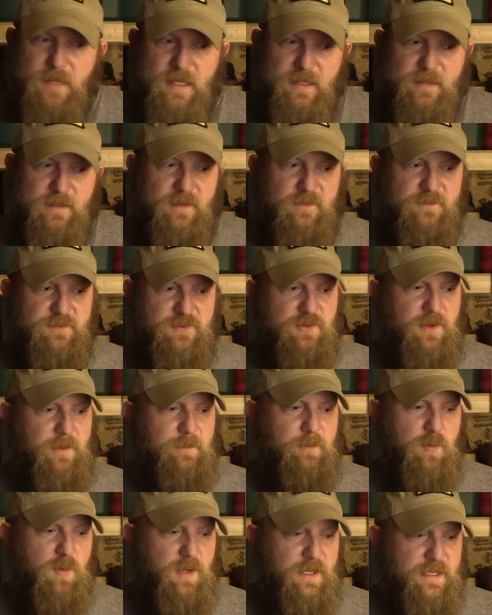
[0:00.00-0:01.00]
And if
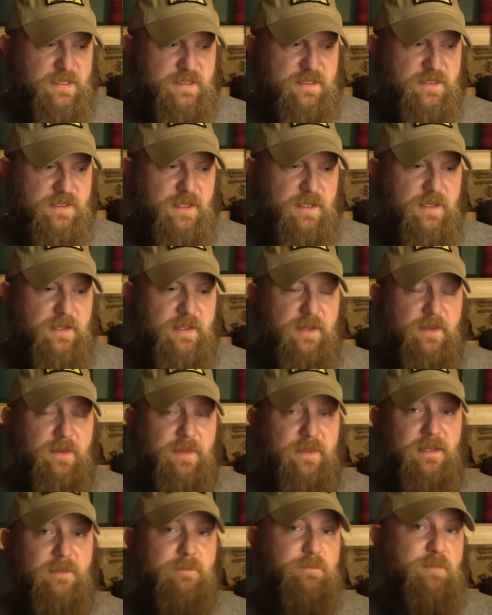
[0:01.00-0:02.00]
Trump wins,
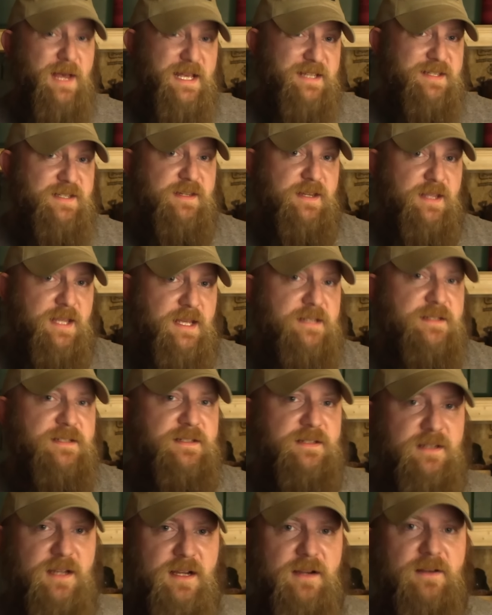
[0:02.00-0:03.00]
the best case
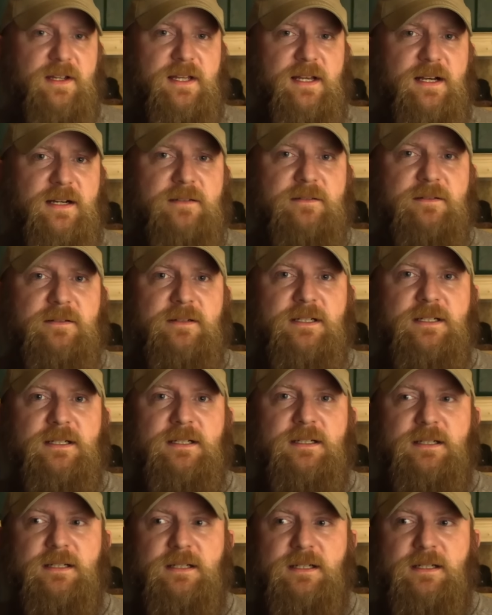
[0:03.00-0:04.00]
scenario
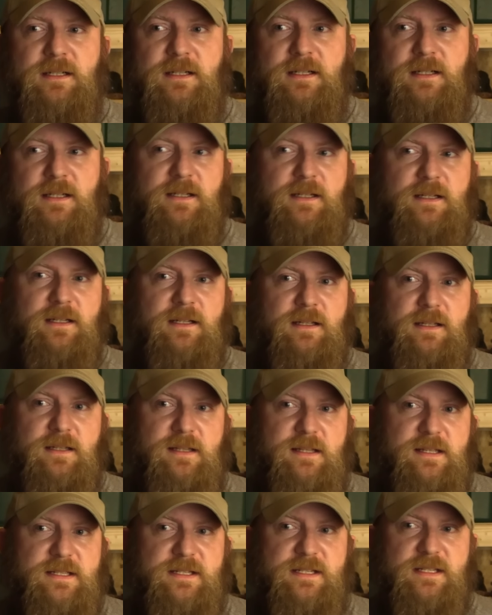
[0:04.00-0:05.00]

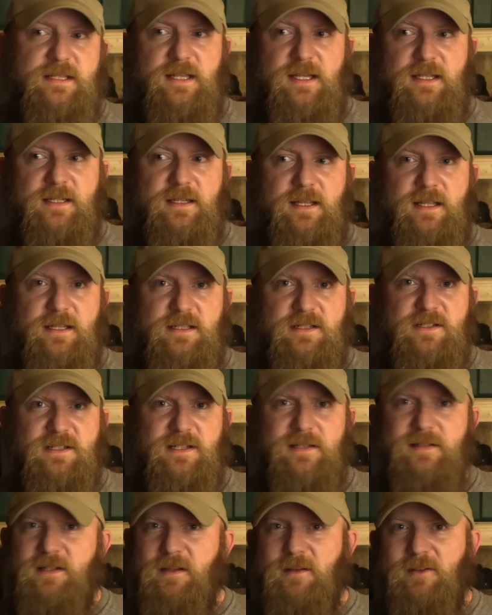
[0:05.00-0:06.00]
is that he's
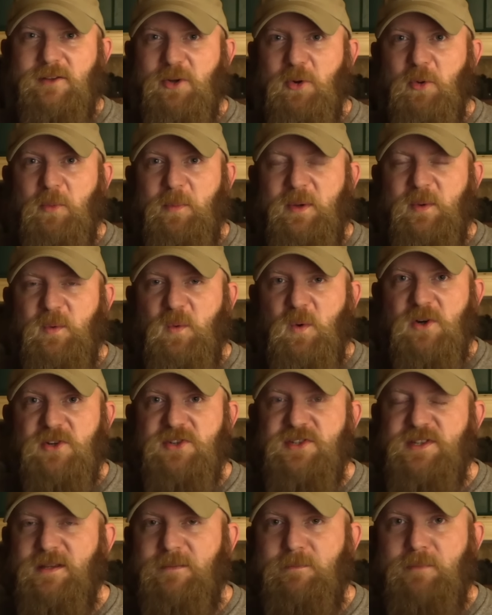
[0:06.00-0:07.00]
just a little bit
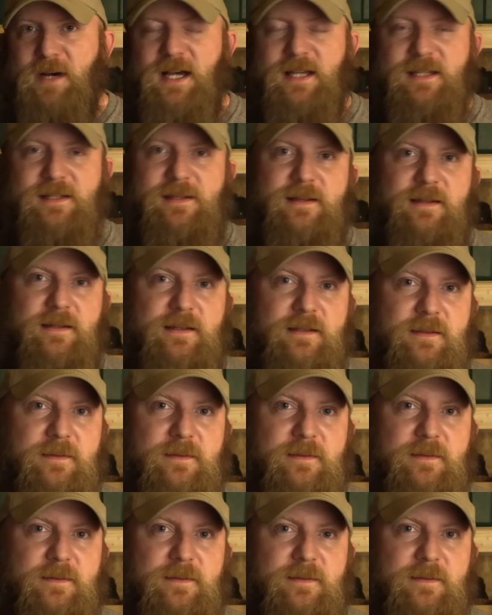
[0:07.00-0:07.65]
worse than Biden